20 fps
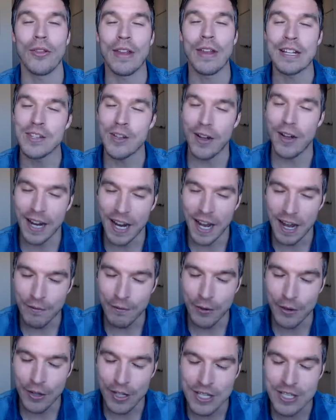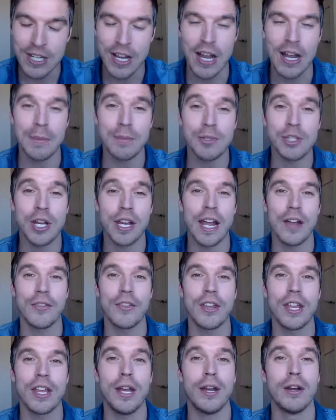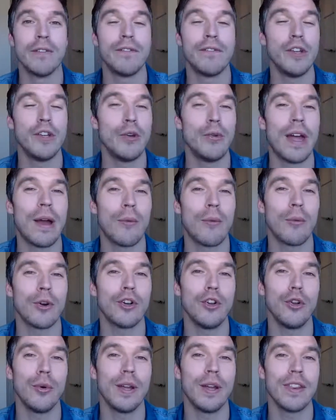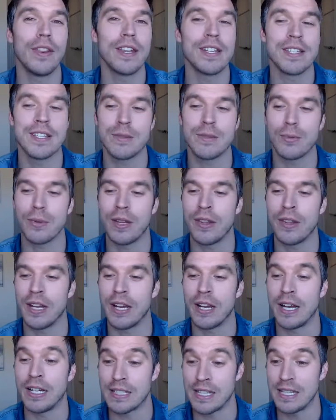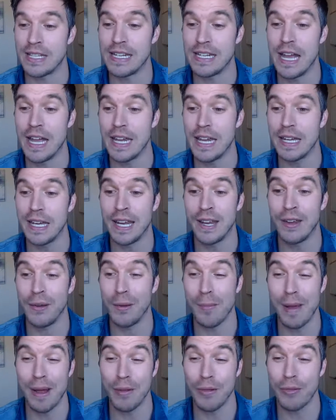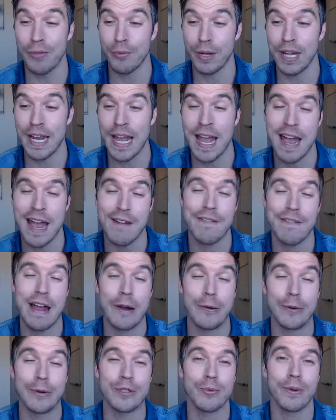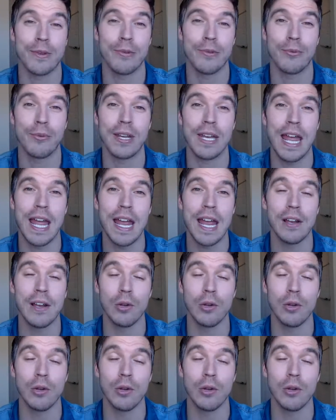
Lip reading: That's all I got for this time. Check out the interview that we're doing this tonight in about 3.5 hours with Renee.